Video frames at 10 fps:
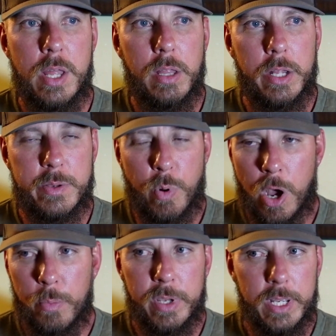it's
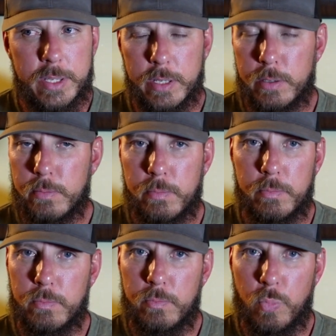brought me to
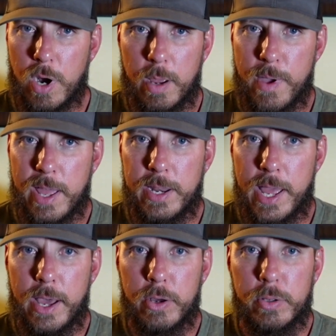where I'm at
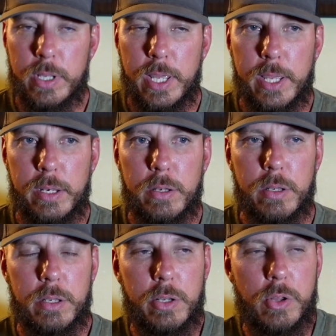now. And
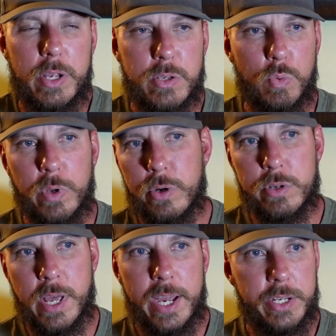that's the Reader's
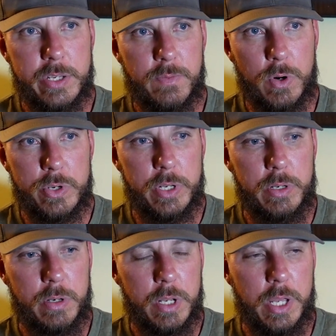Digest
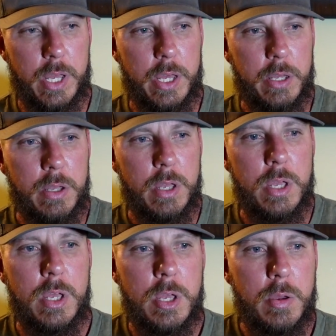version,
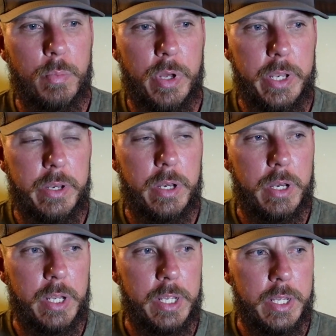but
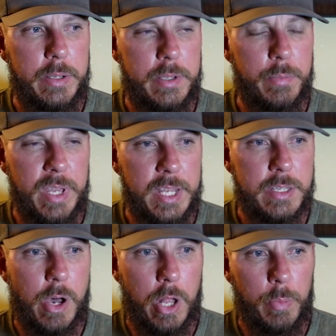to me
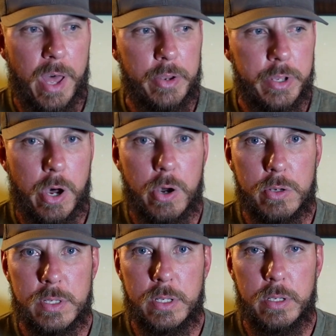it's all about
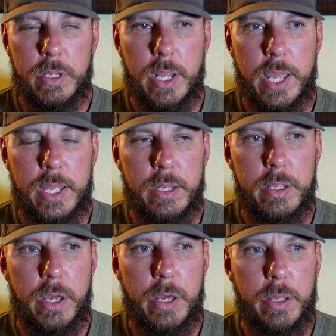dogs and
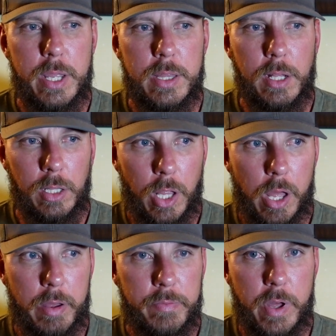the
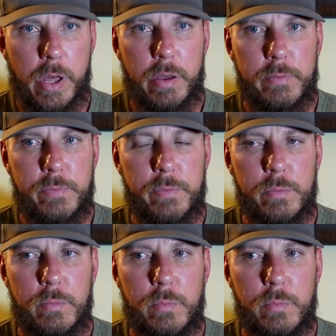love of